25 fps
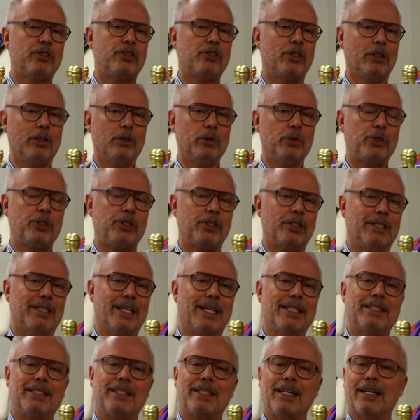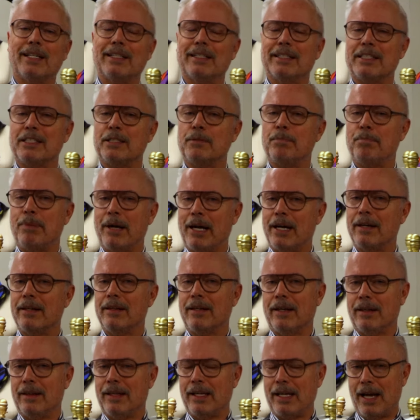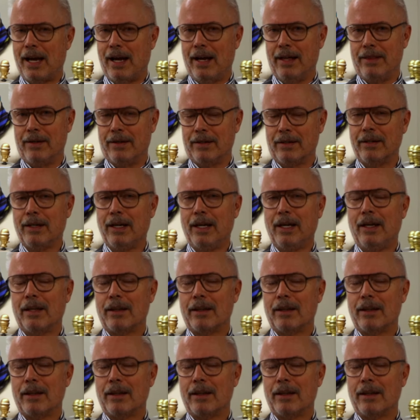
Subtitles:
solution necessarily is better than the other.